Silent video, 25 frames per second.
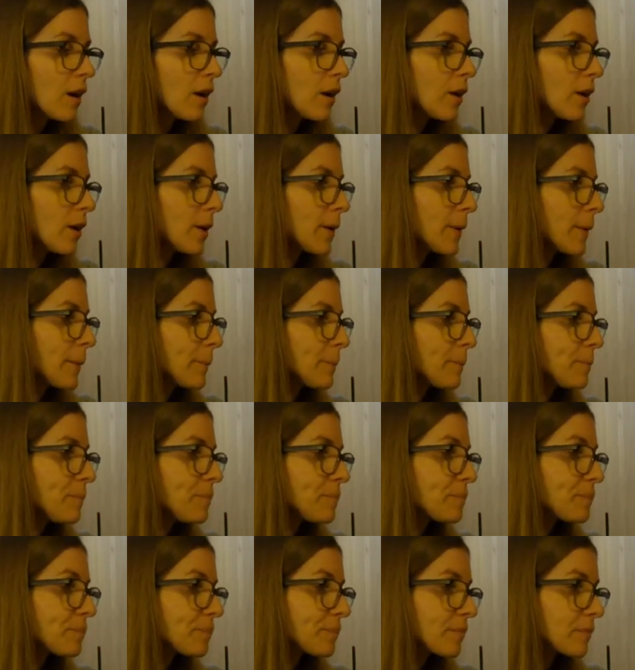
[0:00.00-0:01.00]

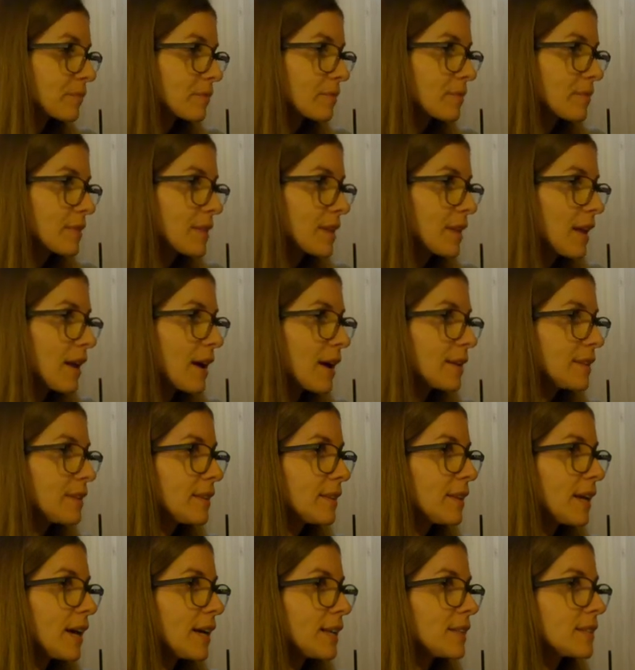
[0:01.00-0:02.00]
And
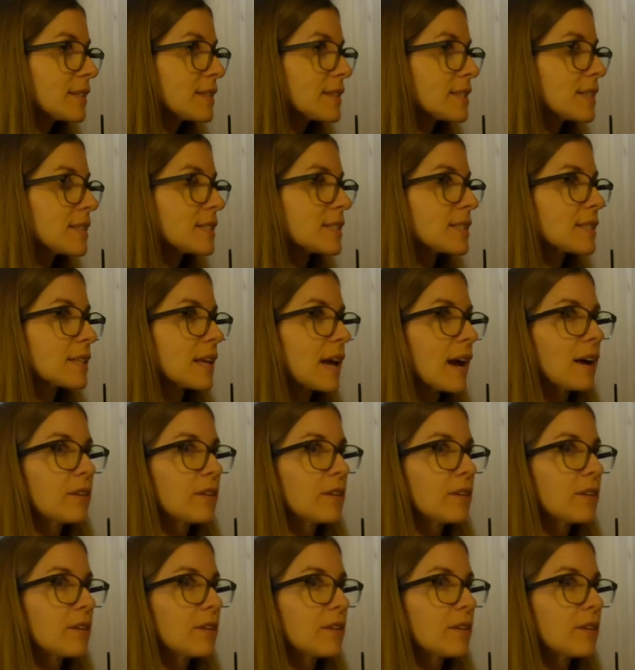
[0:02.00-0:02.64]
then this